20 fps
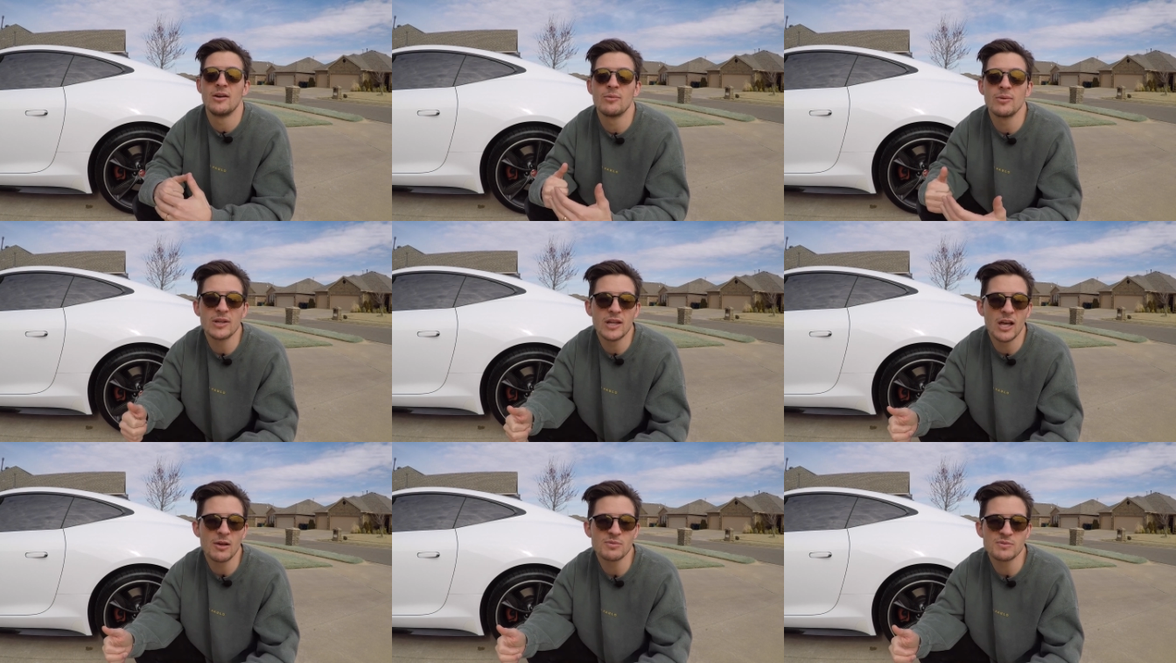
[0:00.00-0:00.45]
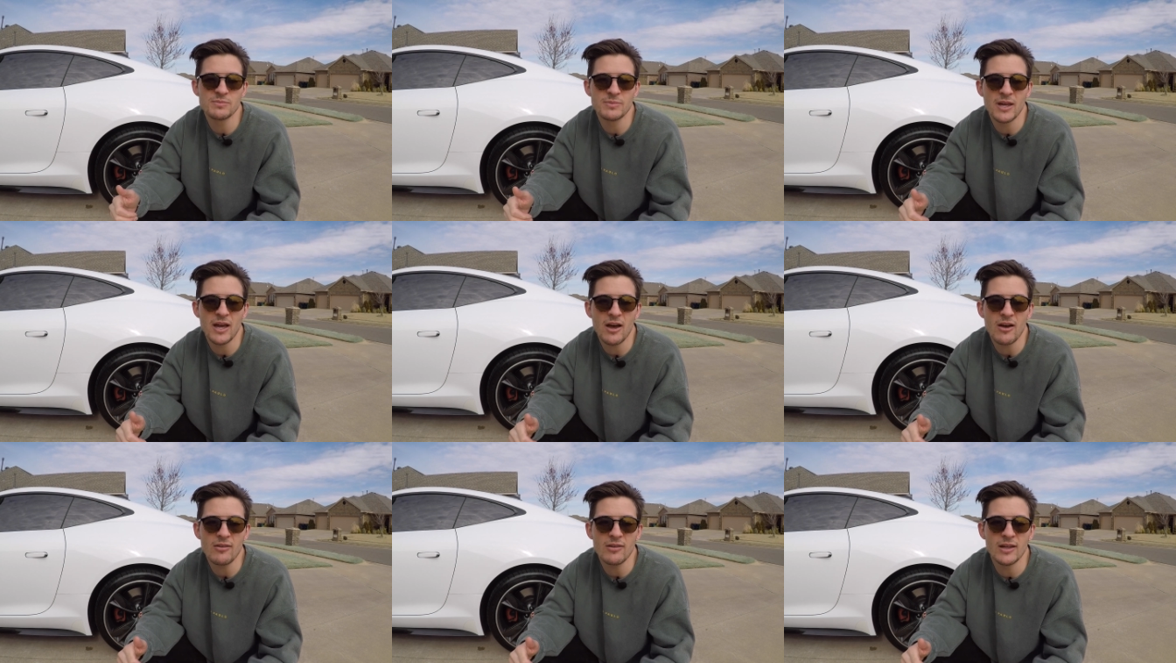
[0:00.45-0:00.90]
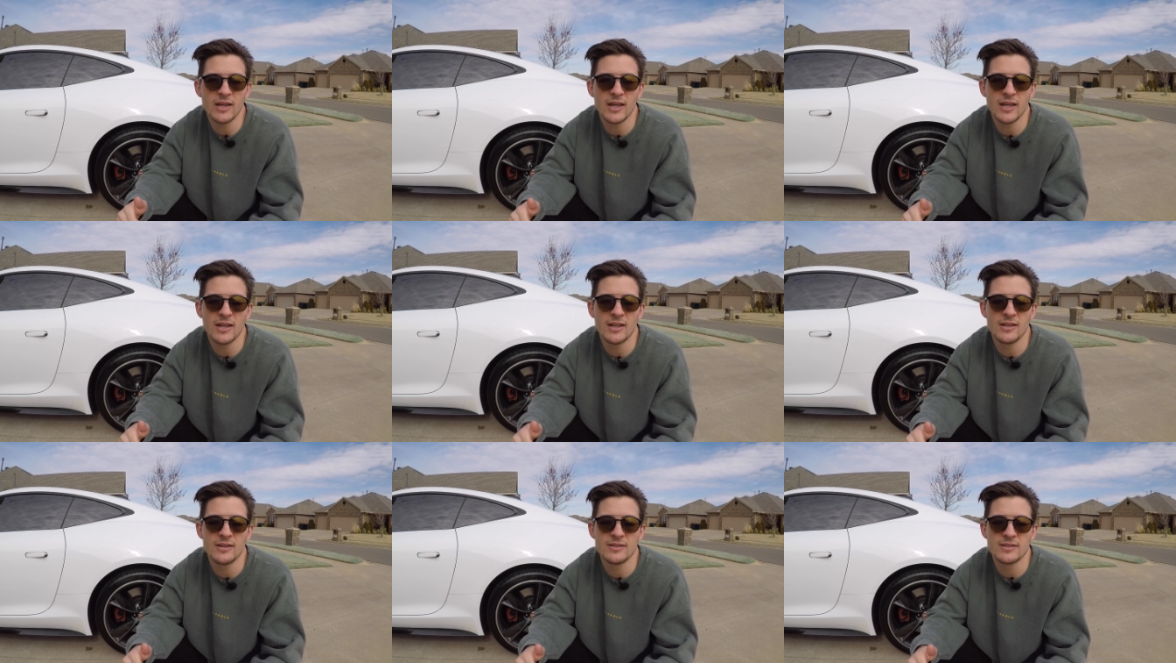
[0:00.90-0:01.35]
It really helps me out
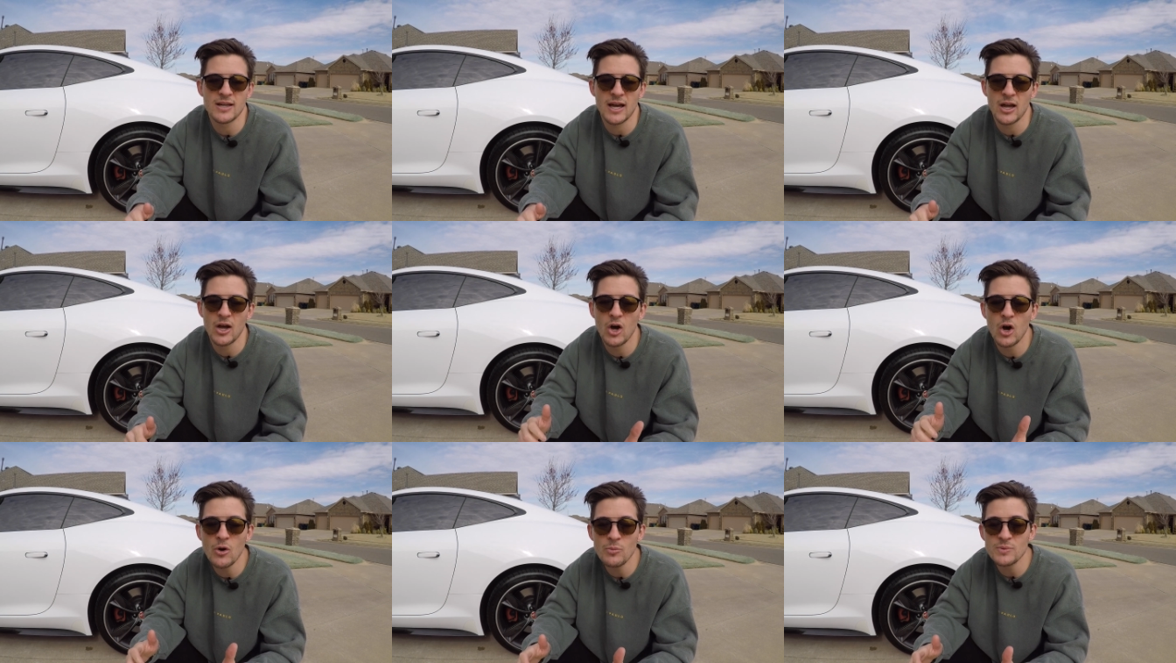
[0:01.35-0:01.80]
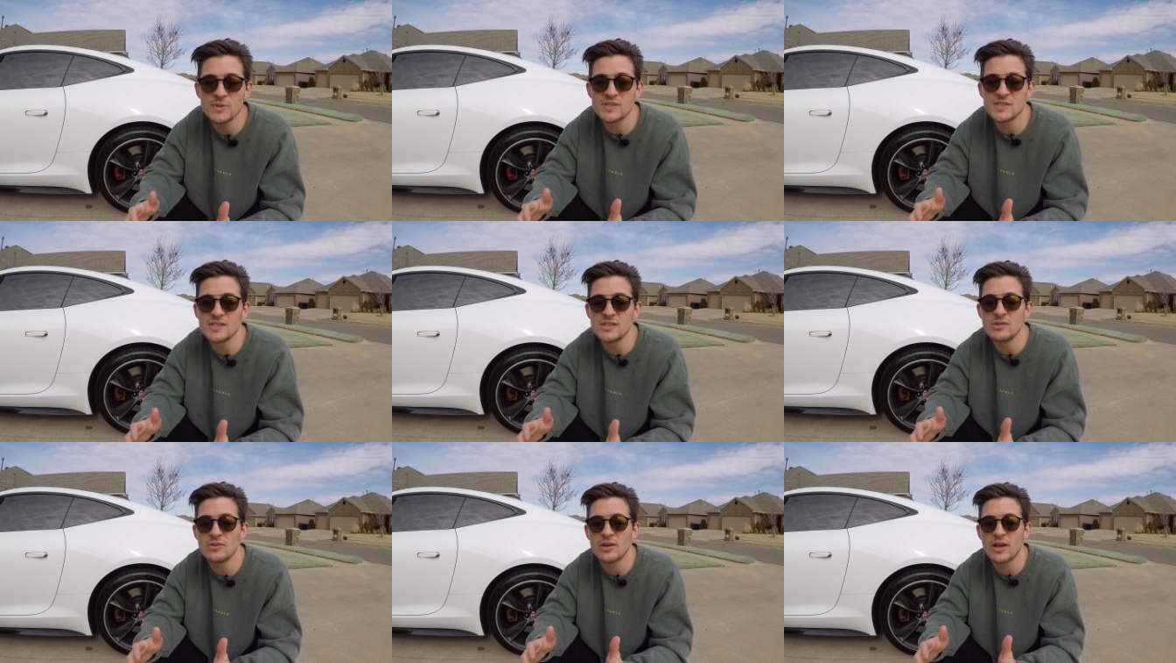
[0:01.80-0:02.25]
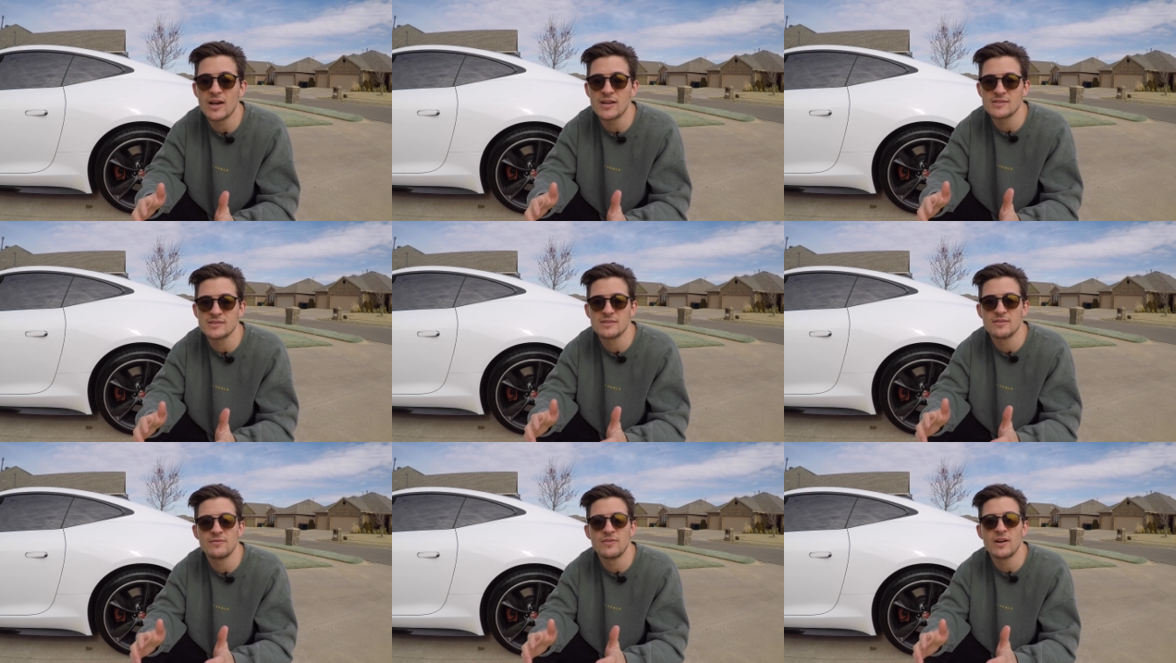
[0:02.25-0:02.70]
and I hope to see you
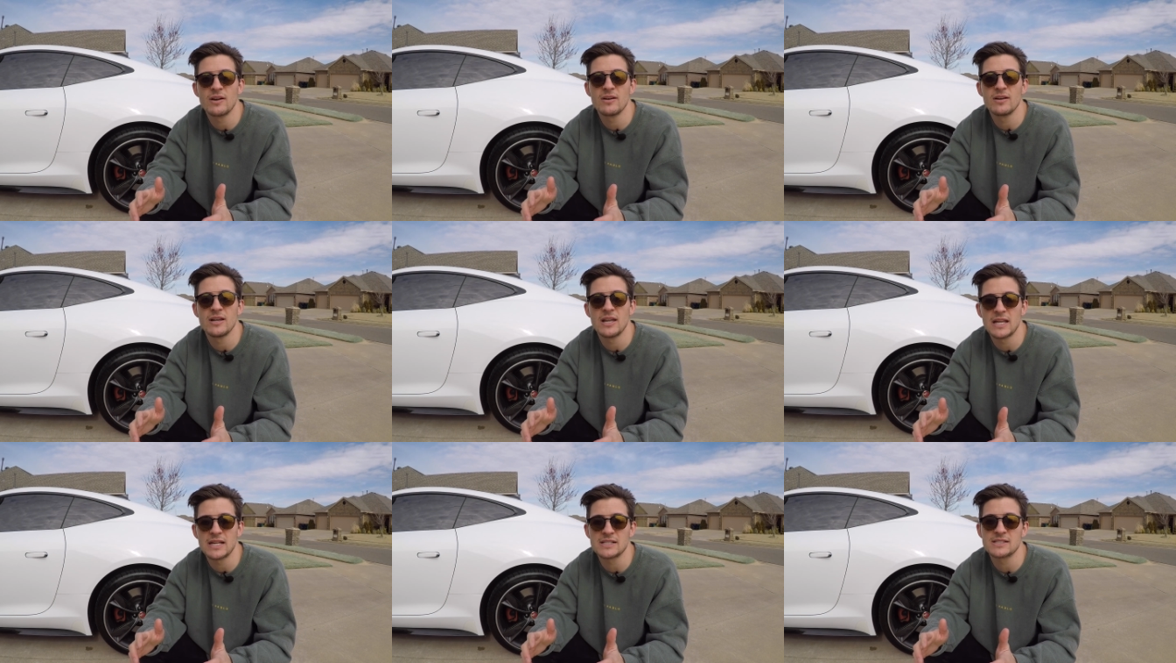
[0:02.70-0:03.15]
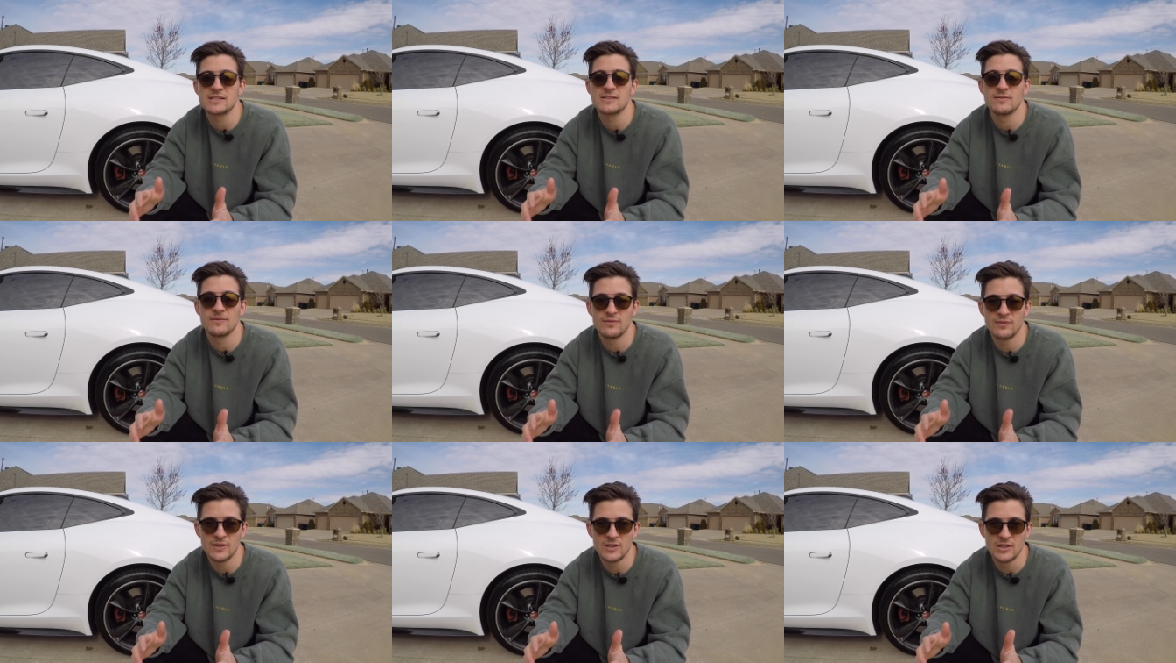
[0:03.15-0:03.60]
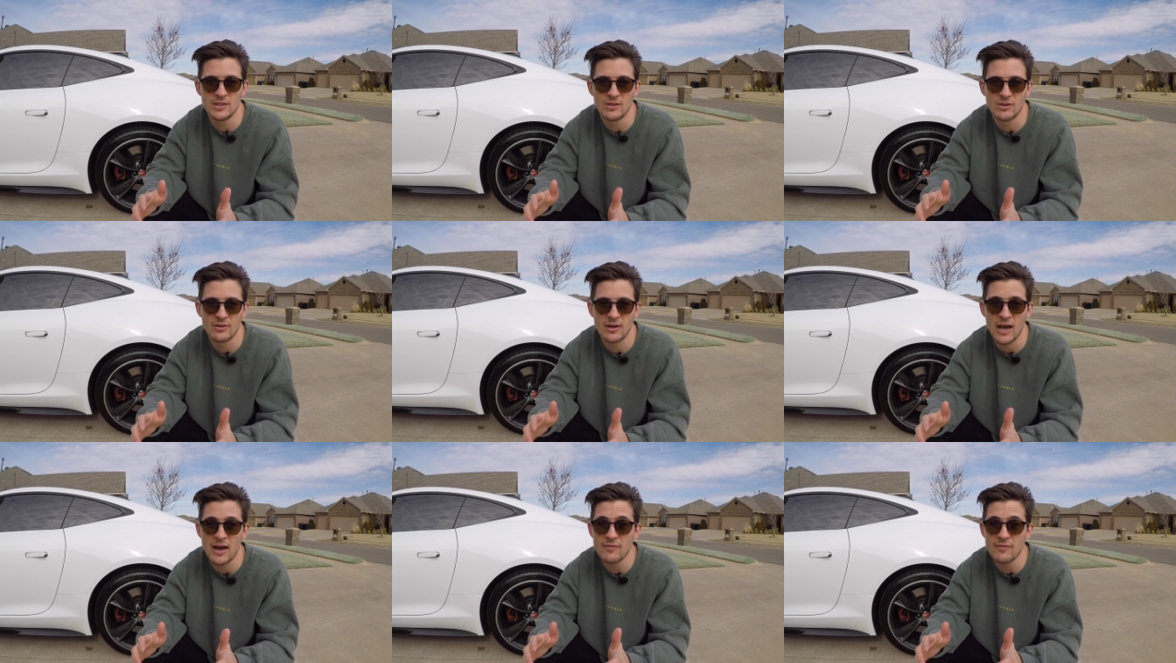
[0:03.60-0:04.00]
guys in the very next video.